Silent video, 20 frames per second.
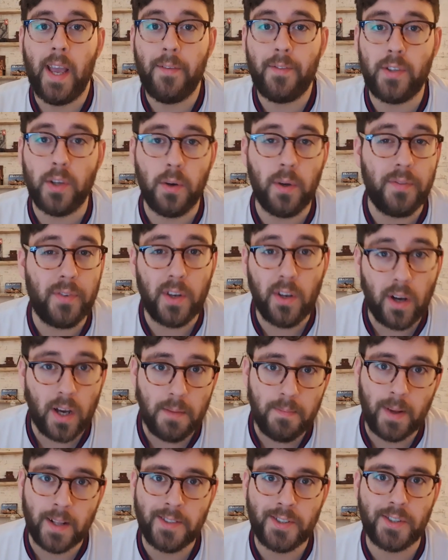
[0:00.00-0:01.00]
So if you're not
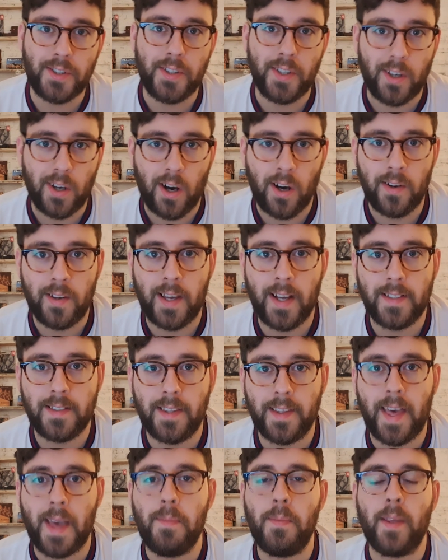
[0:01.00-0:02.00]
in Manchester and you can't get to
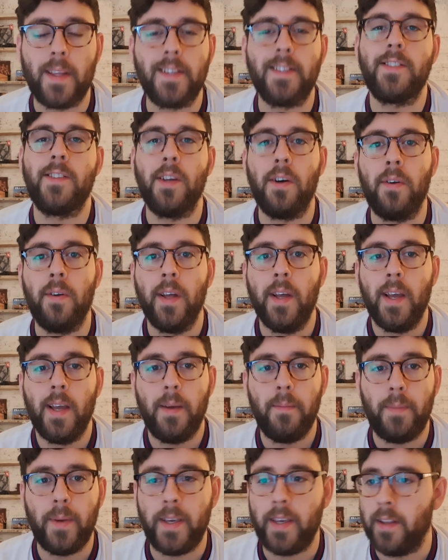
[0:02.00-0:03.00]
the game, you can still
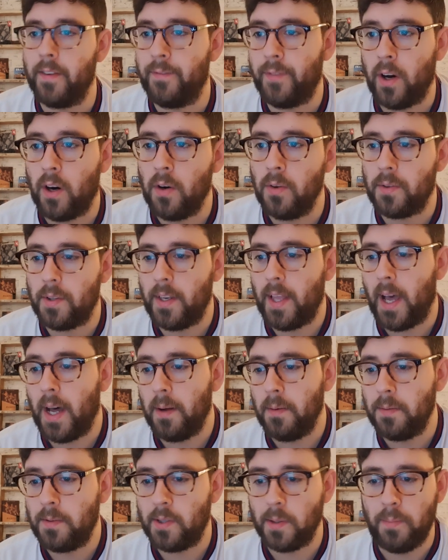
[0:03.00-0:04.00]
be involved and
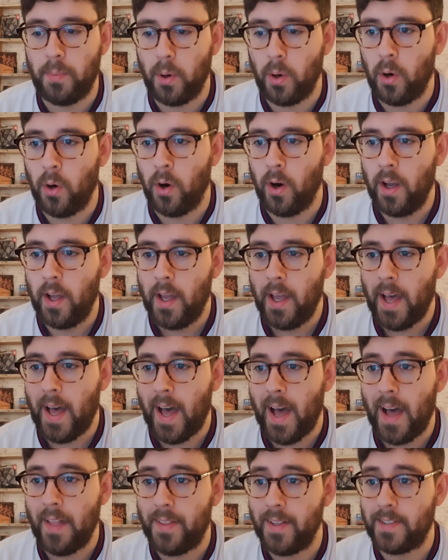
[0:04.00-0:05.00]
help support
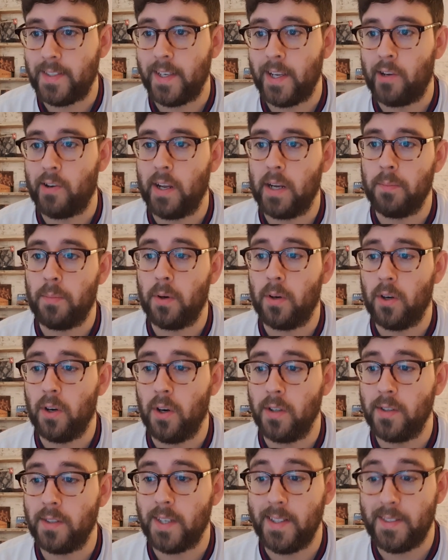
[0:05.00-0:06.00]
this incredible cause.